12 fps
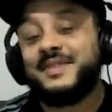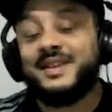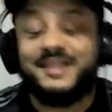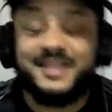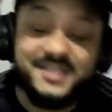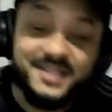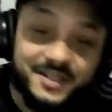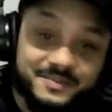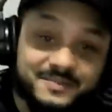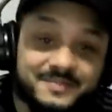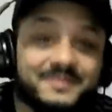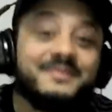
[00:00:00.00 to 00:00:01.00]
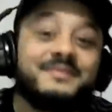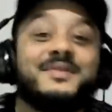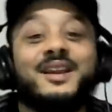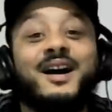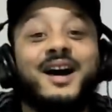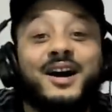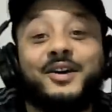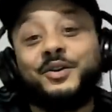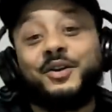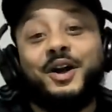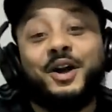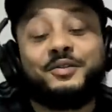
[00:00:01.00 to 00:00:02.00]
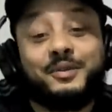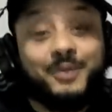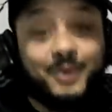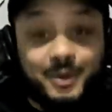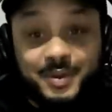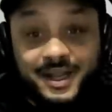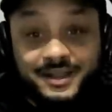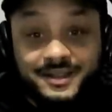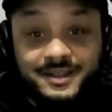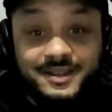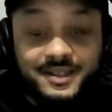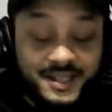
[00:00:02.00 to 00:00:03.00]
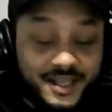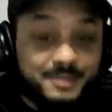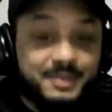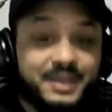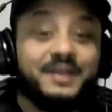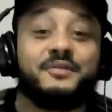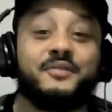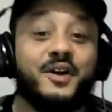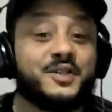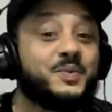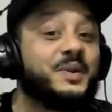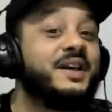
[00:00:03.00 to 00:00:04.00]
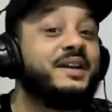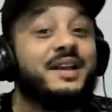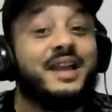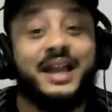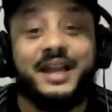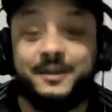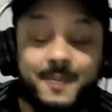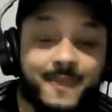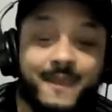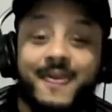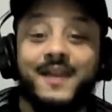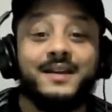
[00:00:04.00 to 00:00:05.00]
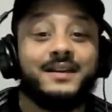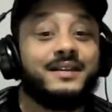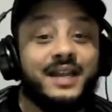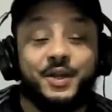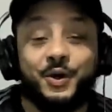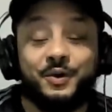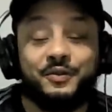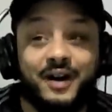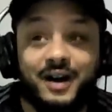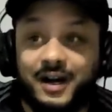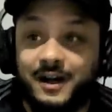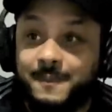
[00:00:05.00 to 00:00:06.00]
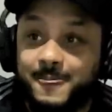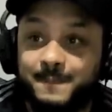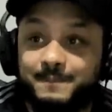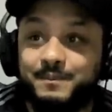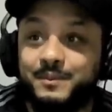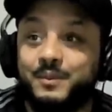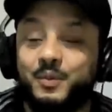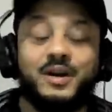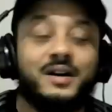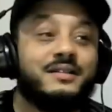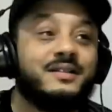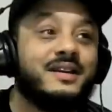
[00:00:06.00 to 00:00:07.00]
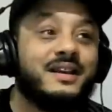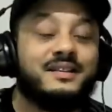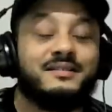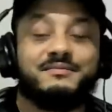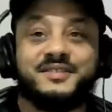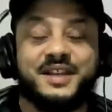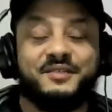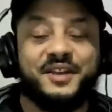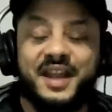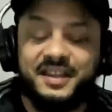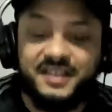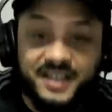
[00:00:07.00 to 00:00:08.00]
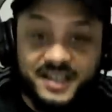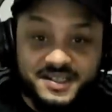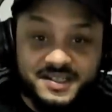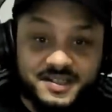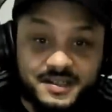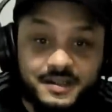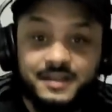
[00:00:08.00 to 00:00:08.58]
Listen, I couldn't ask for more, blood. You get me? First win at the lane in over, what, 7, 8 years?